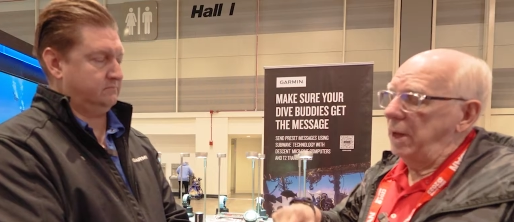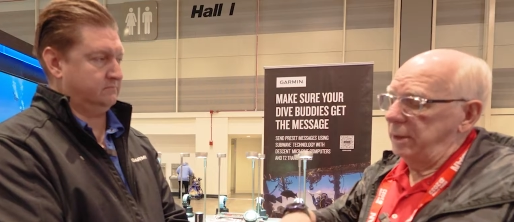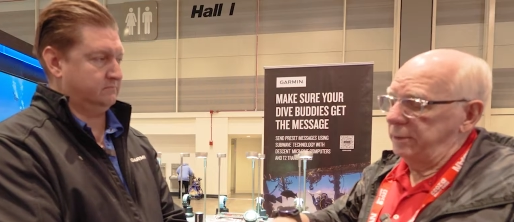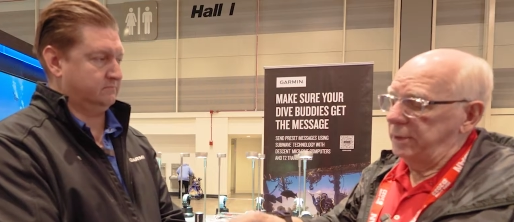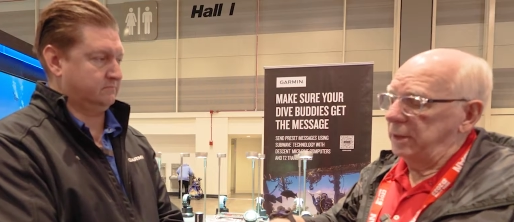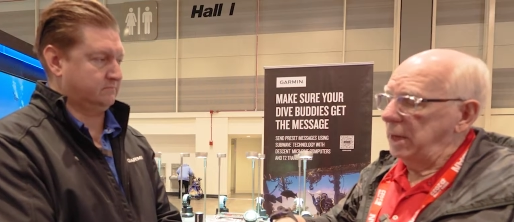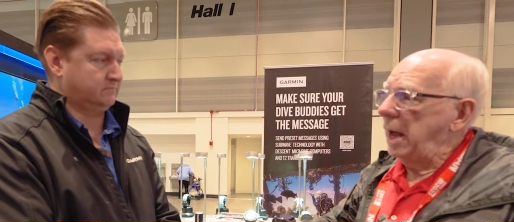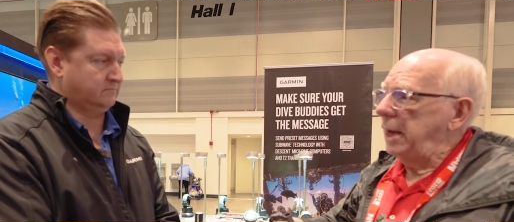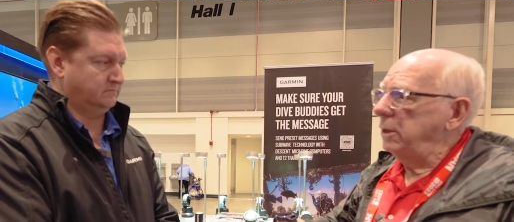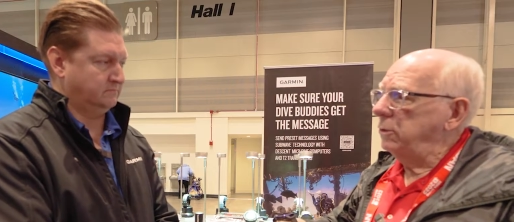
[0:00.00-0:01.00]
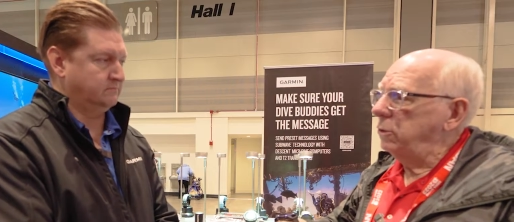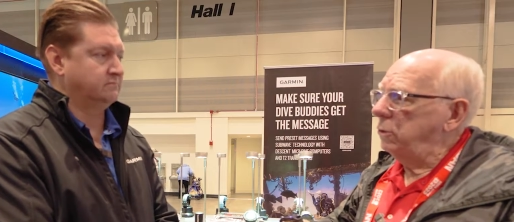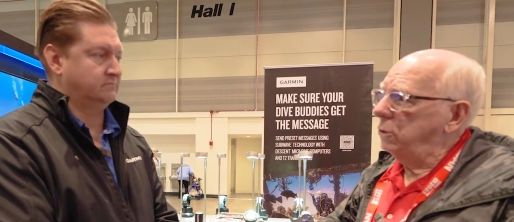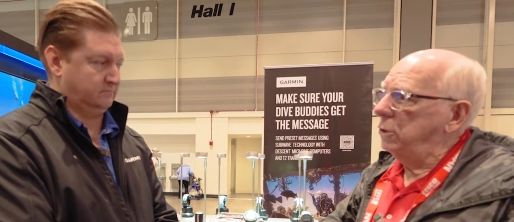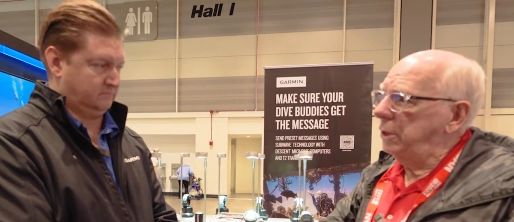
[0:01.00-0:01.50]
Speaker 1: the, the light
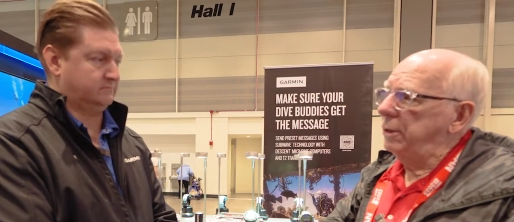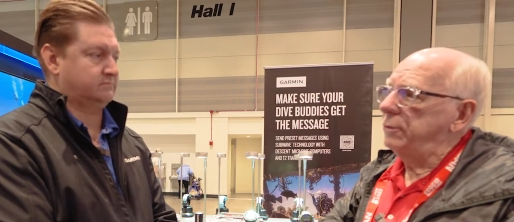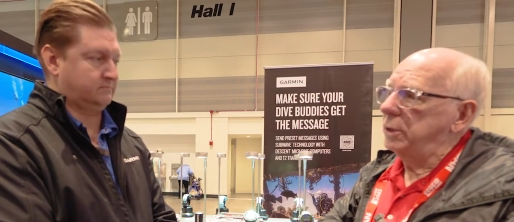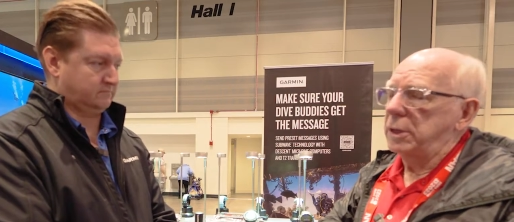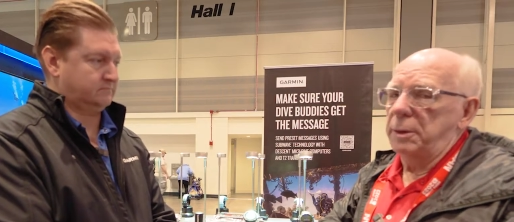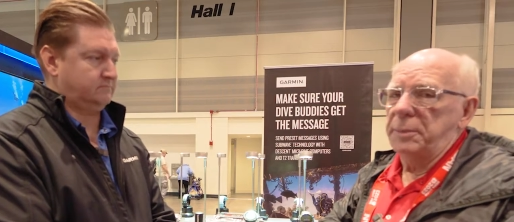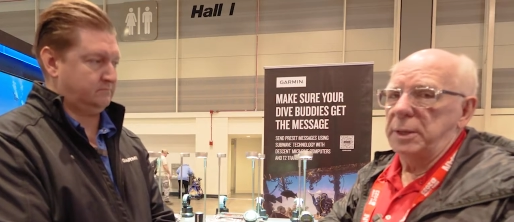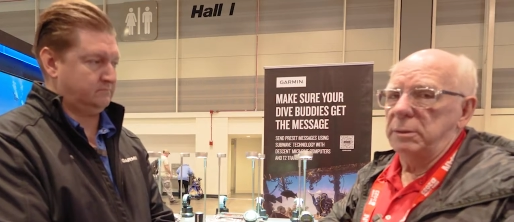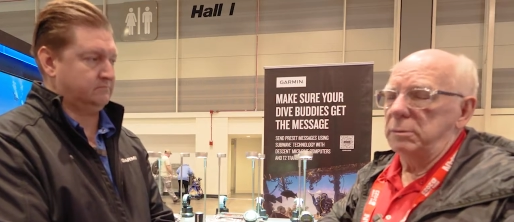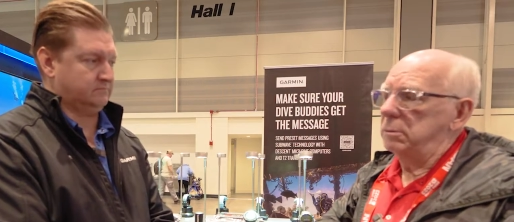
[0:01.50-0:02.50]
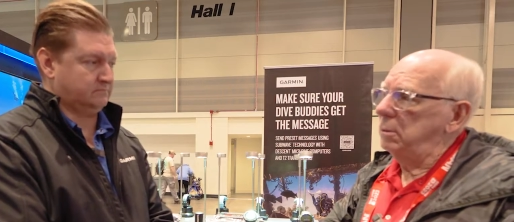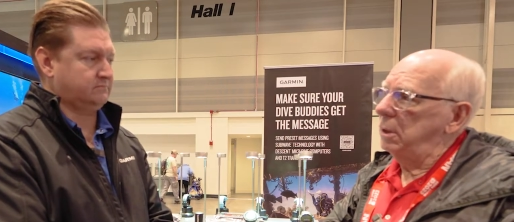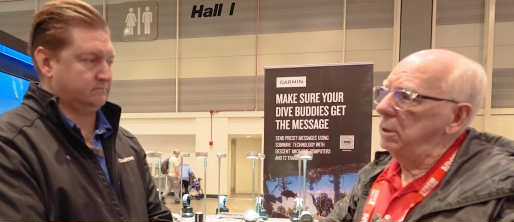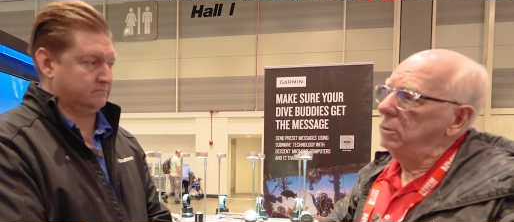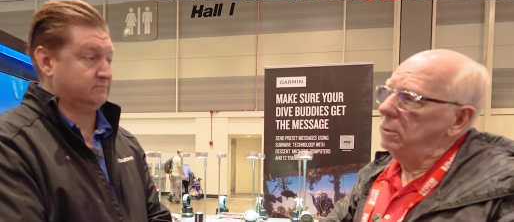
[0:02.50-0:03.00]
you could even come in
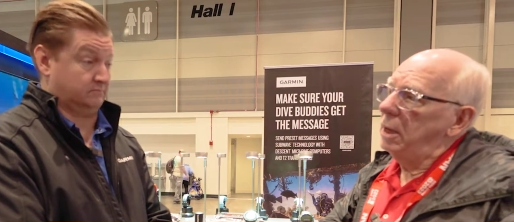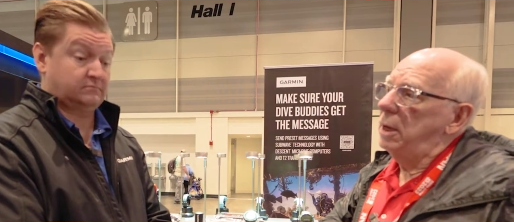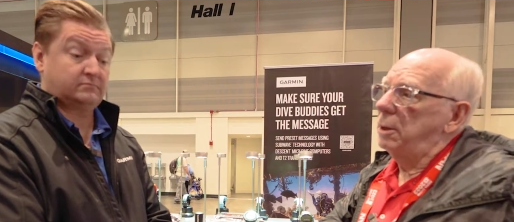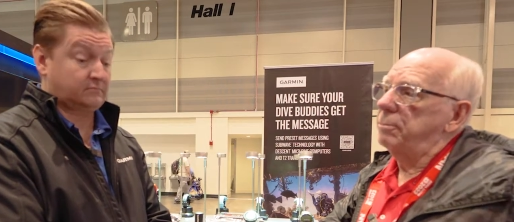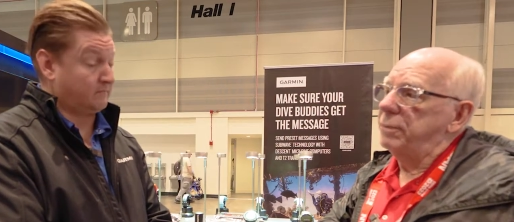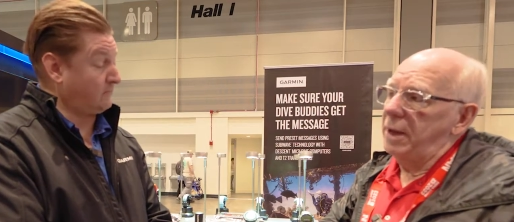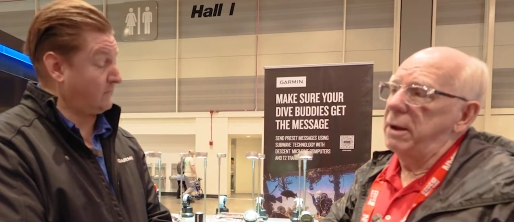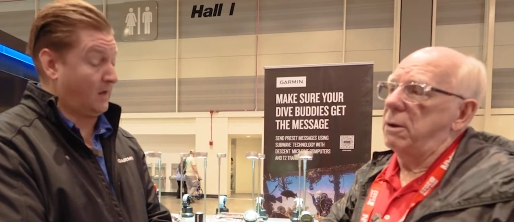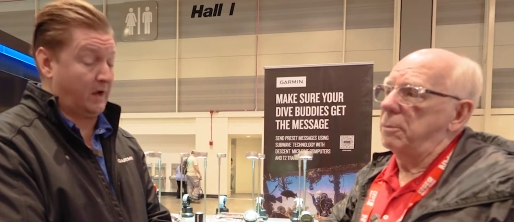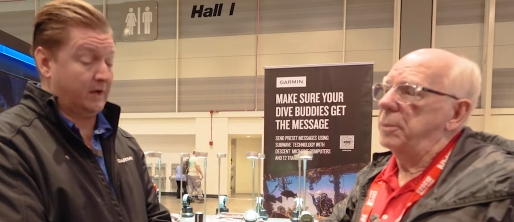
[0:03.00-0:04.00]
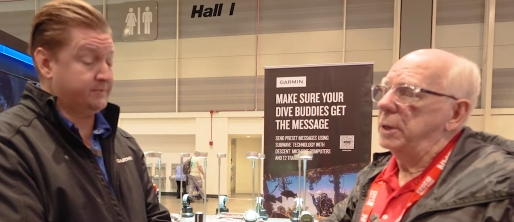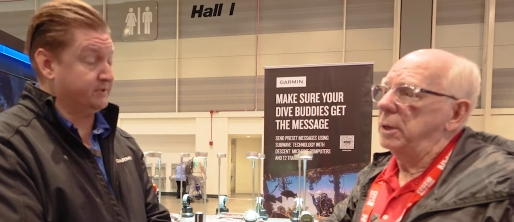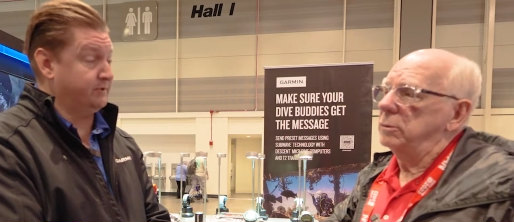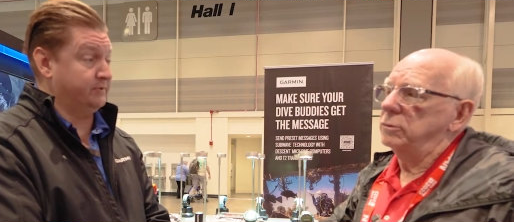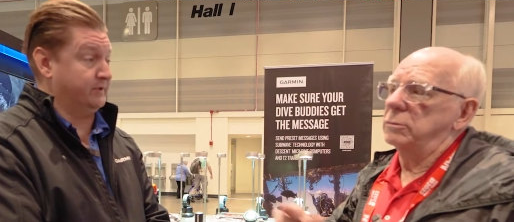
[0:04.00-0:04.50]
uh, help there.
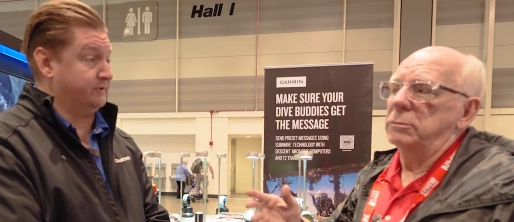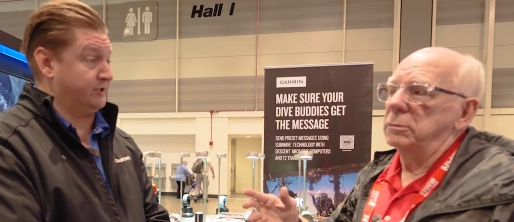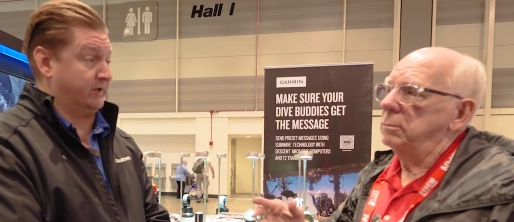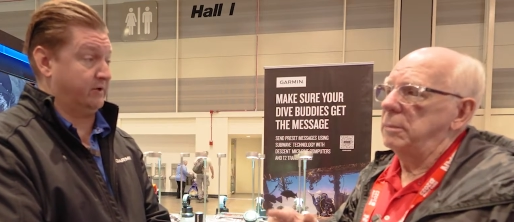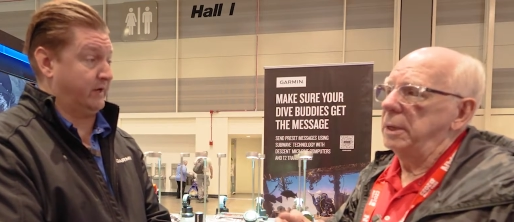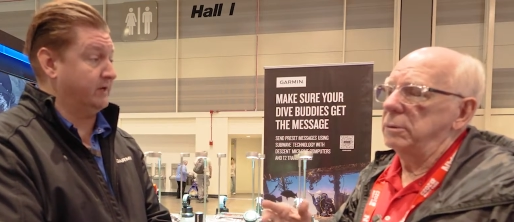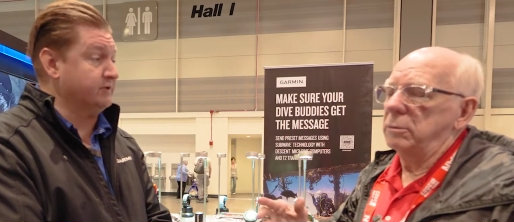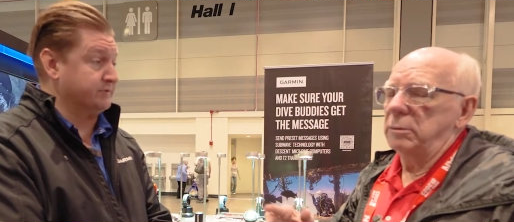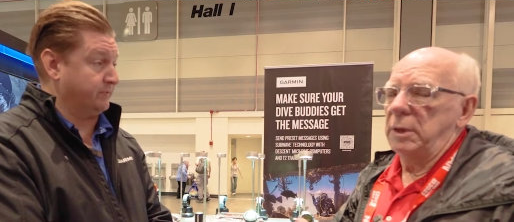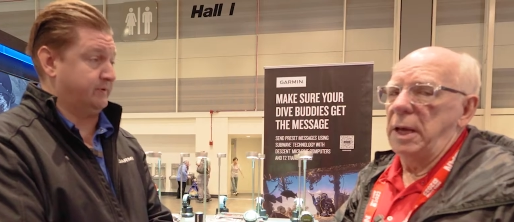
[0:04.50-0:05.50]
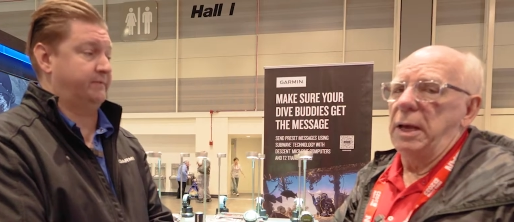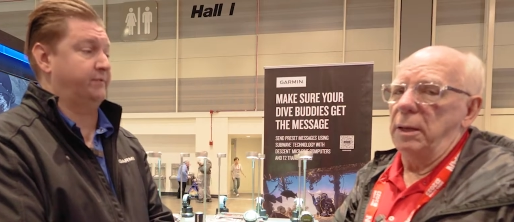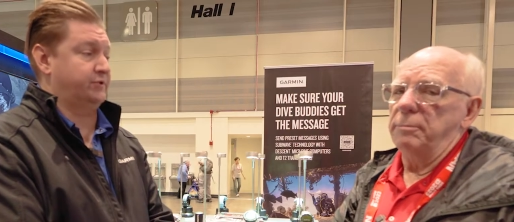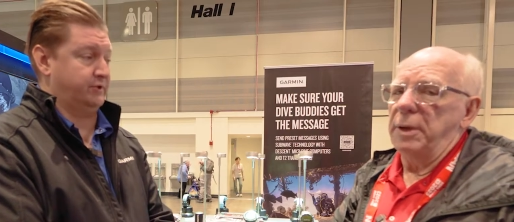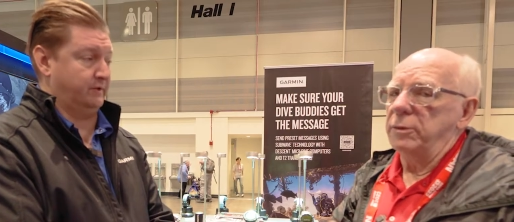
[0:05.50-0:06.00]
Absolutely, check your make, gauges. yeah, it,
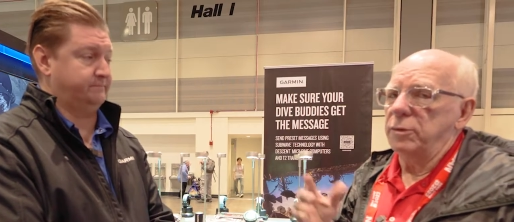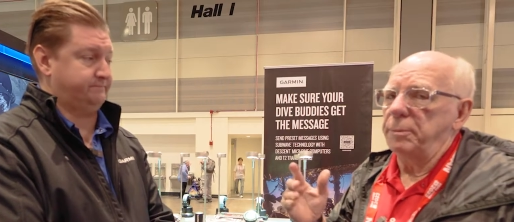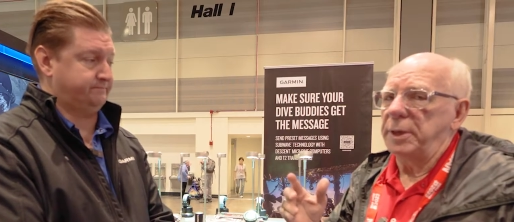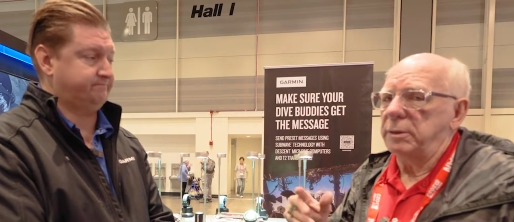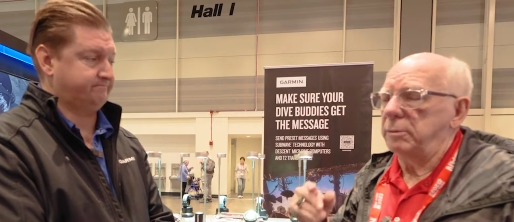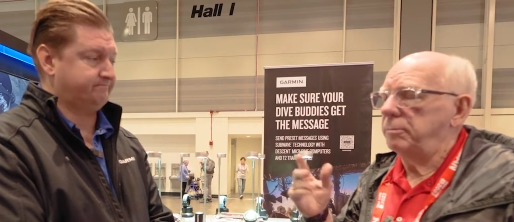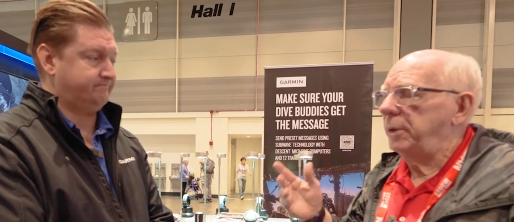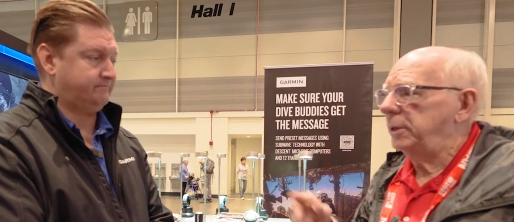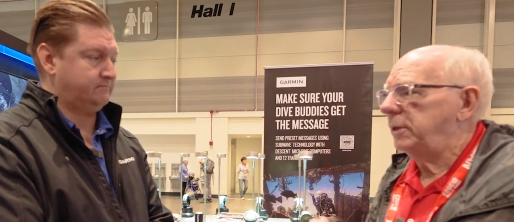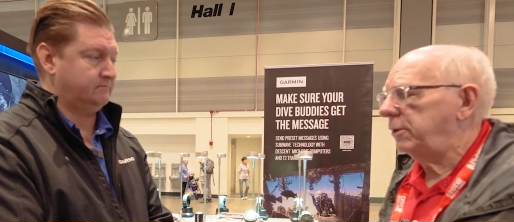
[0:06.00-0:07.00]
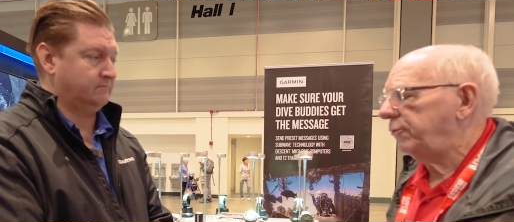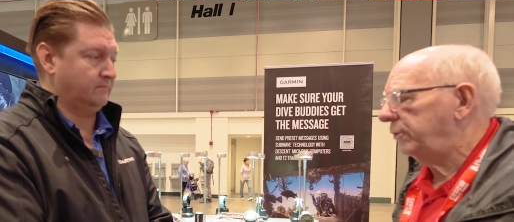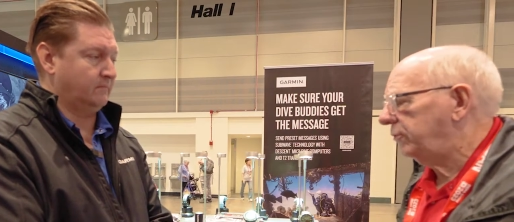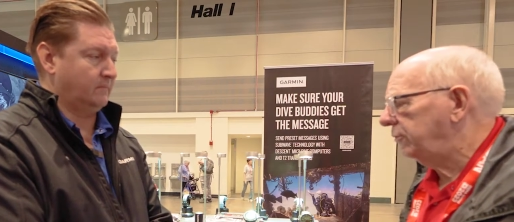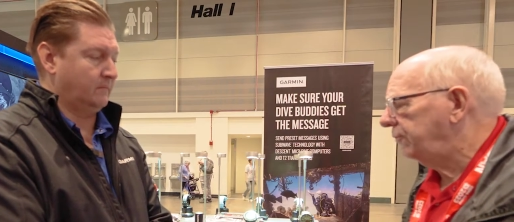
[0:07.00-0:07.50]
for sure. Makes a big big
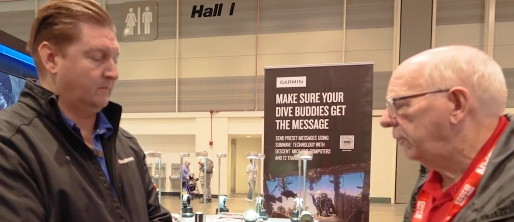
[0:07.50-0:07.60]
difference as